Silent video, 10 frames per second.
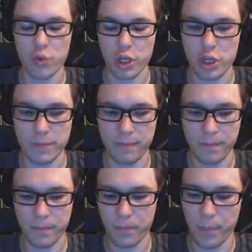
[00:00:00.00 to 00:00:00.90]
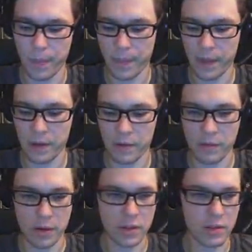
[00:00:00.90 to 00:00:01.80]
squished.
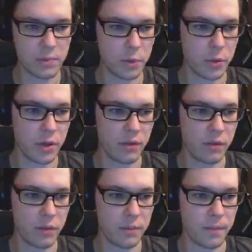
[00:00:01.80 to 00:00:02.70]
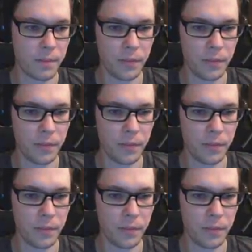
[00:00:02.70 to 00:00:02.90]
Let's spawn another one.